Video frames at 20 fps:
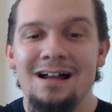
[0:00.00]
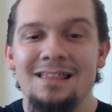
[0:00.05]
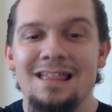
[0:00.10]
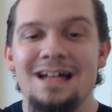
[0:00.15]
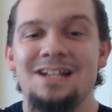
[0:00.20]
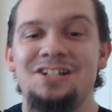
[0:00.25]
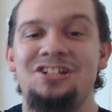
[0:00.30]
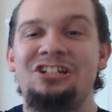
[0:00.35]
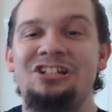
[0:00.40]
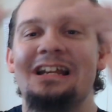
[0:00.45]

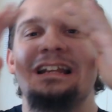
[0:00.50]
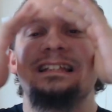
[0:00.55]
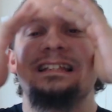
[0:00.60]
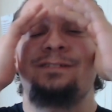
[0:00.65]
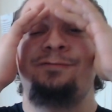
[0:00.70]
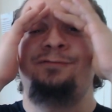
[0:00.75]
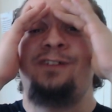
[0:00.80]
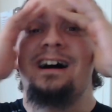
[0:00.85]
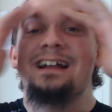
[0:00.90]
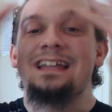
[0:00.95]
That shit
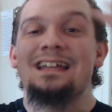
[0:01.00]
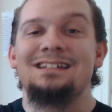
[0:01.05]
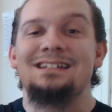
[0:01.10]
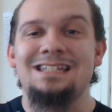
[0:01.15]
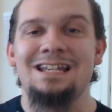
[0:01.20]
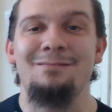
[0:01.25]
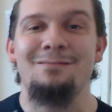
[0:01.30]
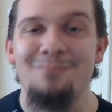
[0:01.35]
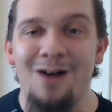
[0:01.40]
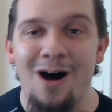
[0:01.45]
is fucking
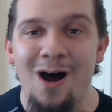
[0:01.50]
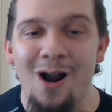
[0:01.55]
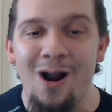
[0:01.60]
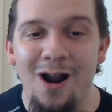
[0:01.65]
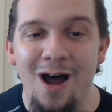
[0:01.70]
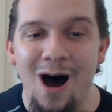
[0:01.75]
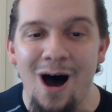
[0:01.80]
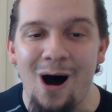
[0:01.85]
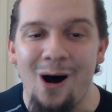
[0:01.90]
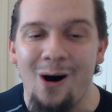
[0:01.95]

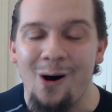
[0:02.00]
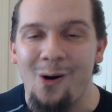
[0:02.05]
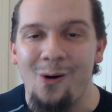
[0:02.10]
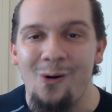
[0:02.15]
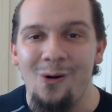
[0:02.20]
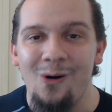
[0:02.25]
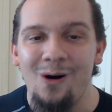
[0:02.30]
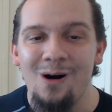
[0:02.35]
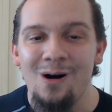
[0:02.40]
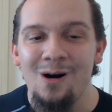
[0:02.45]

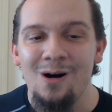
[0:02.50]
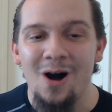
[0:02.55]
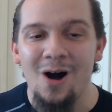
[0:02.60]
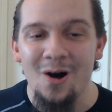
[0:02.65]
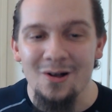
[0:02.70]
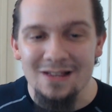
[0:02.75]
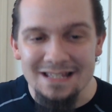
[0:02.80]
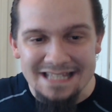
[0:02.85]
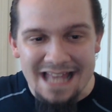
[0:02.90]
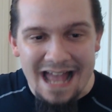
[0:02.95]
tomorrow!
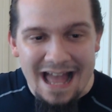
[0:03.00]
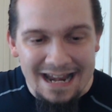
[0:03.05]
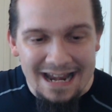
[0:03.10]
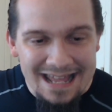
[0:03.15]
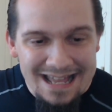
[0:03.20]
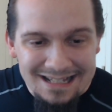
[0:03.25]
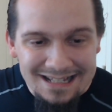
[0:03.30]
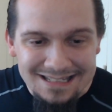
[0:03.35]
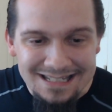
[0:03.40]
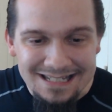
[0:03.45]
Oh, is
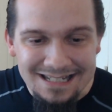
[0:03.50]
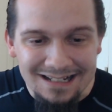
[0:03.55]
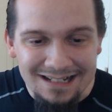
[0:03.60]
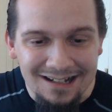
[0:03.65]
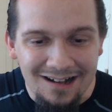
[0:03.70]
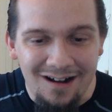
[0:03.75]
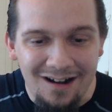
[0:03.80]
that it?